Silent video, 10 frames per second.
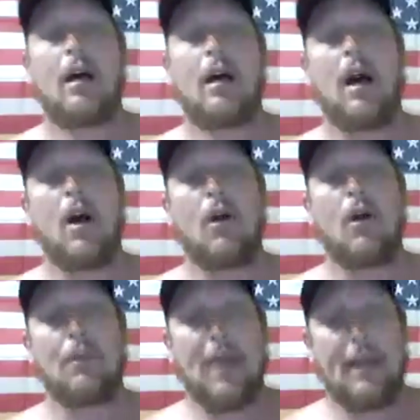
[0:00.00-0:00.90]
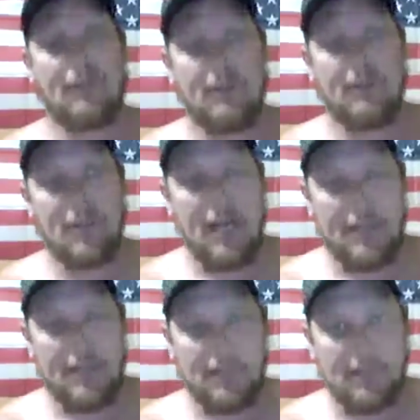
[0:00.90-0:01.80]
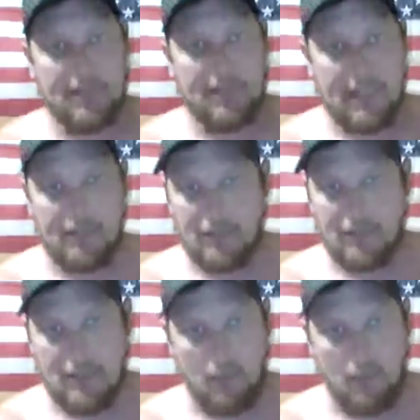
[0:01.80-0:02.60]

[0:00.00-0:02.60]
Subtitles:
All the patriots got up in a tizzy